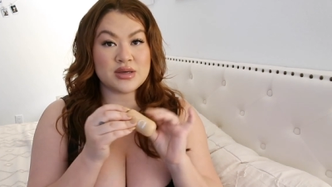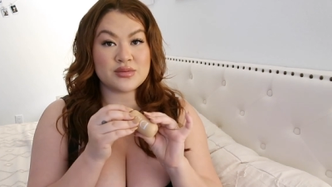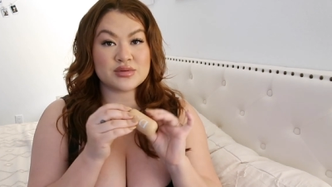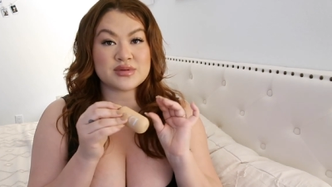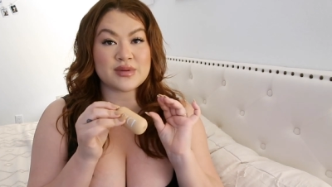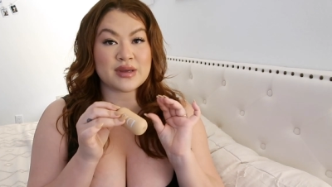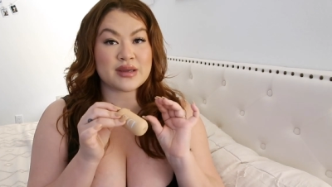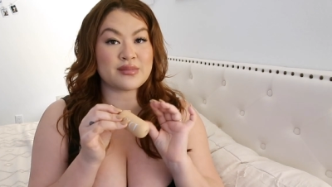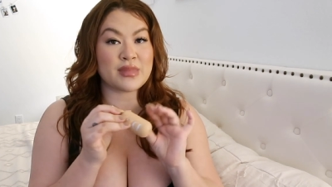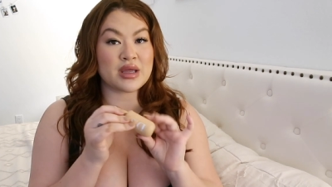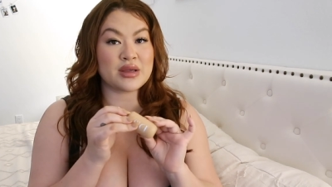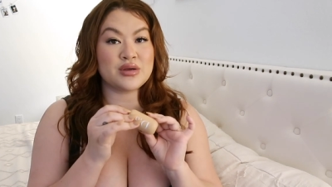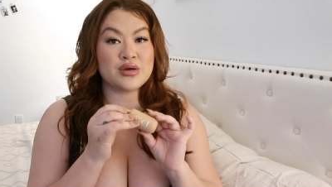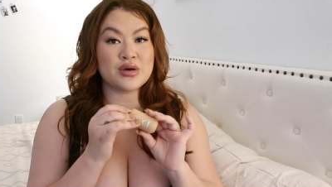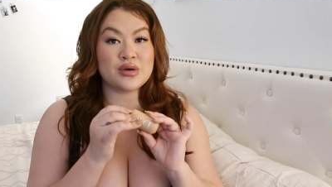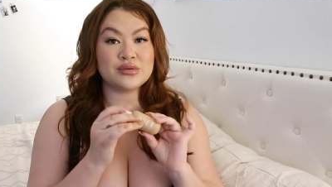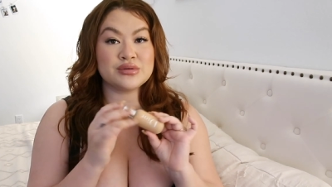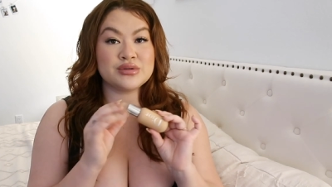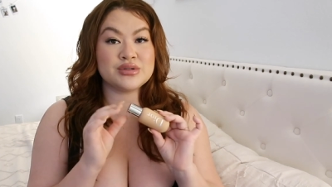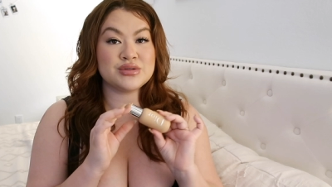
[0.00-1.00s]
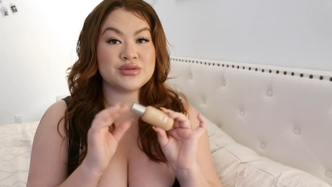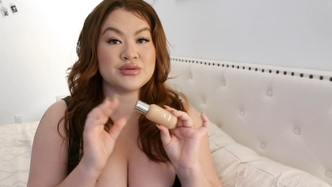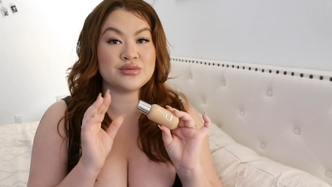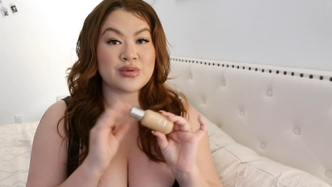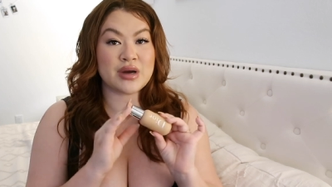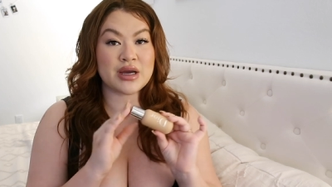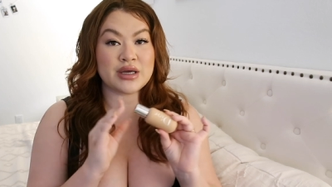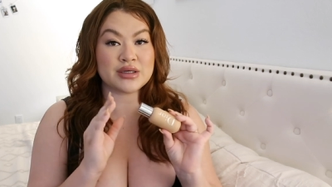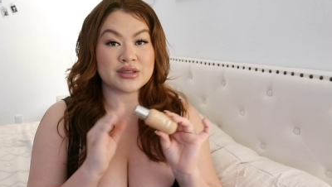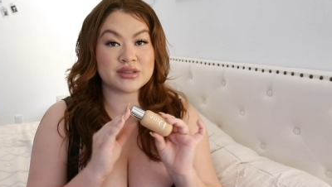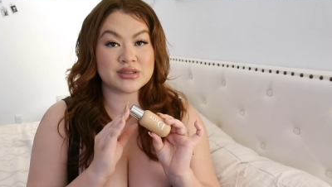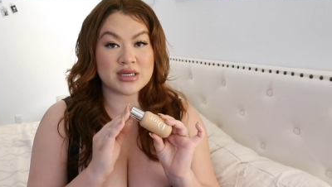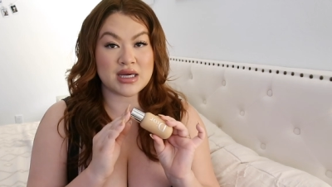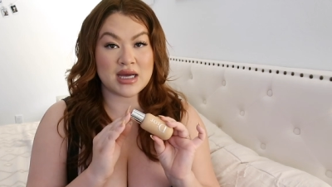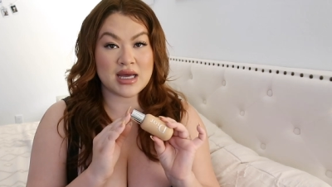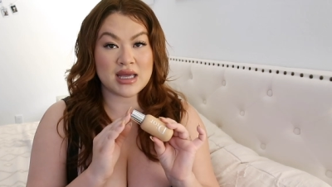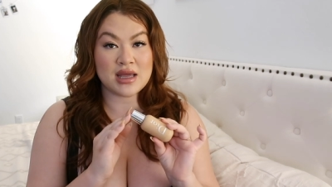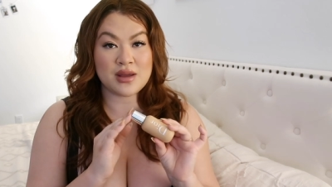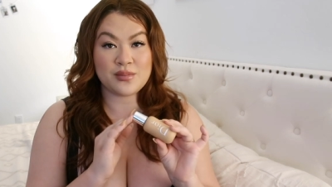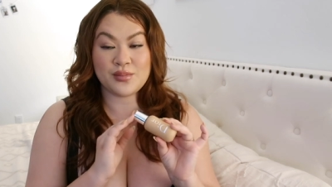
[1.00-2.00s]
was like my go-to ride or
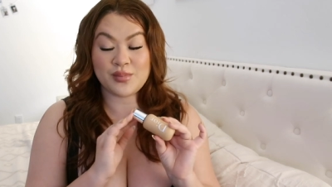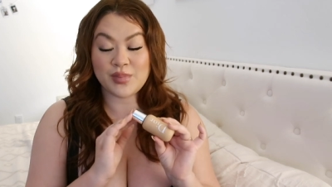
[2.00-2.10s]
die.